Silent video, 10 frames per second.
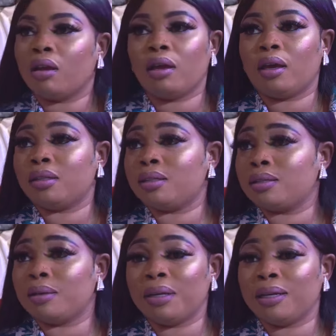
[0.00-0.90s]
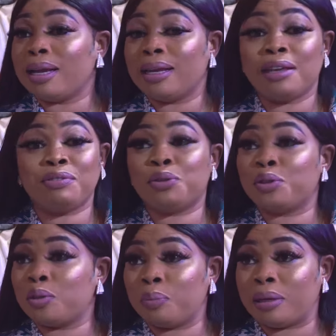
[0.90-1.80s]
Yes, I mean, I never
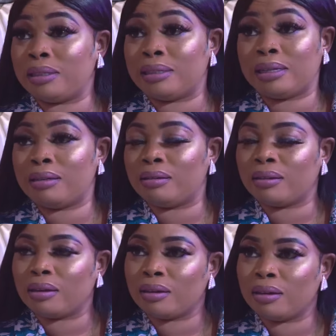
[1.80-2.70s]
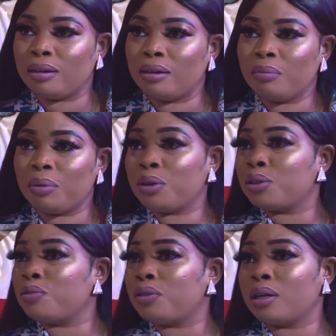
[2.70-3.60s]
suspected anything
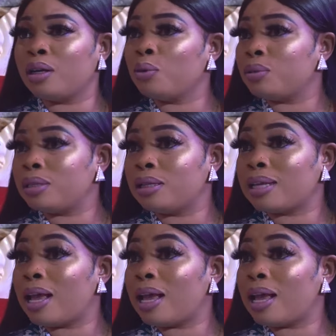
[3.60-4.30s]
because of their closeness.